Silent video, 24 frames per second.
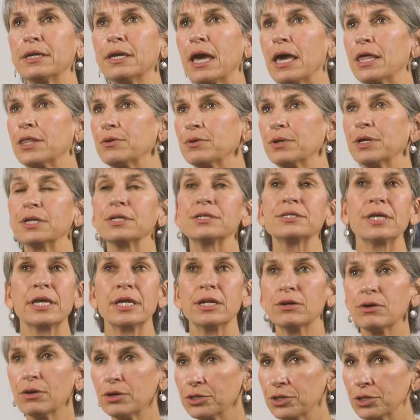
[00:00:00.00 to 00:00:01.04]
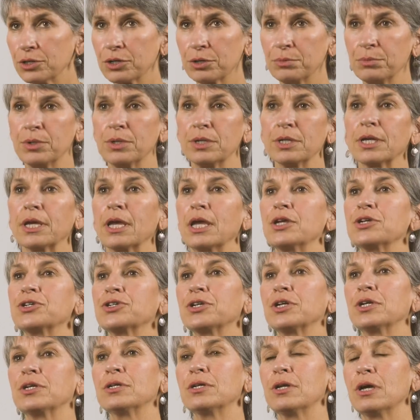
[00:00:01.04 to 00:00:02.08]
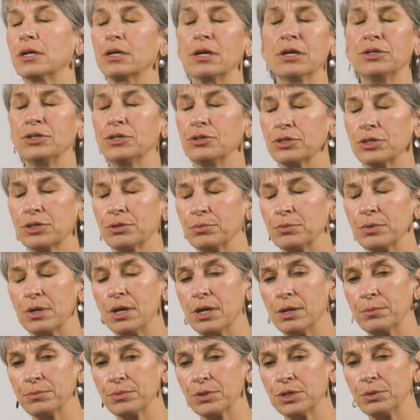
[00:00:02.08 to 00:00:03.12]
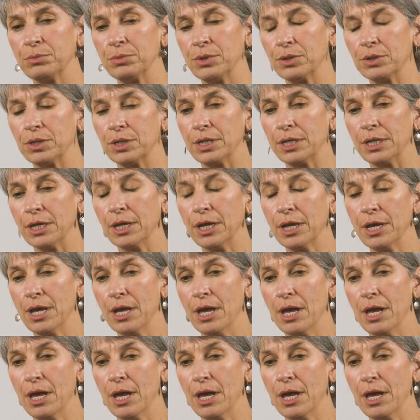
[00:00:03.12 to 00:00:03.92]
gathering data on your communication, on your community,